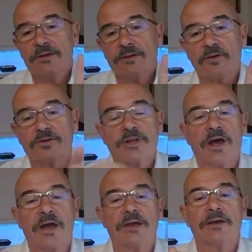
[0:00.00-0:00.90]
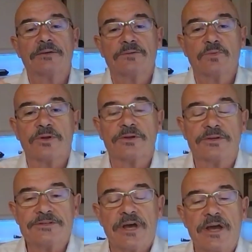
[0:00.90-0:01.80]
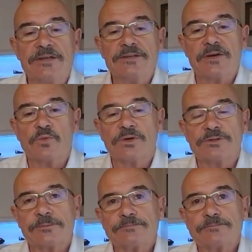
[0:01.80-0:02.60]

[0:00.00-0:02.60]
looks like what the design intent was.